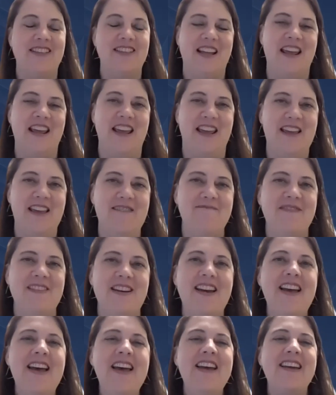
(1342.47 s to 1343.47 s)
team,
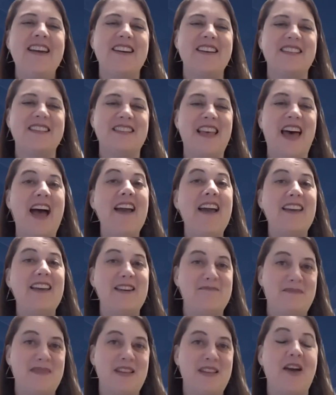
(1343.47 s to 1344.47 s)
because yes. yes. that
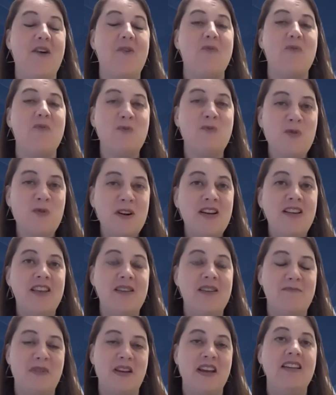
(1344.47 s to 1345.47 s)
can be a yeah.
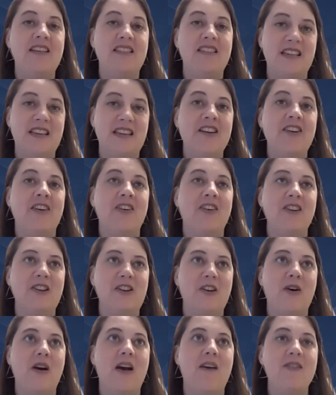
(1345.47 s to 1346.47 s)
really big deal. You
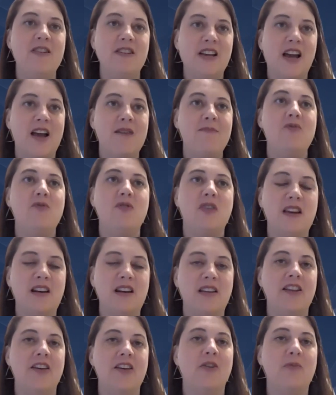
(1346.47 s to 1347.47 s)
know, every time you get
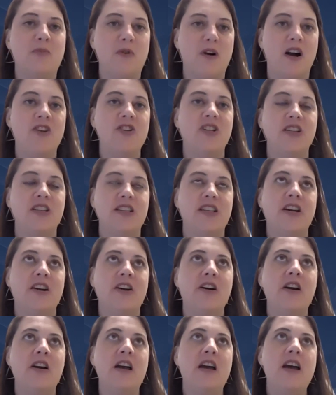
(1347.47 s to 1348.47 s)
a little project
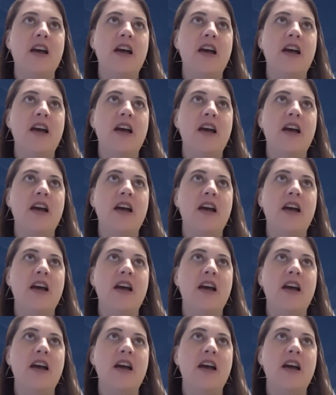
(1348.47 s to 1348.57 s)
here,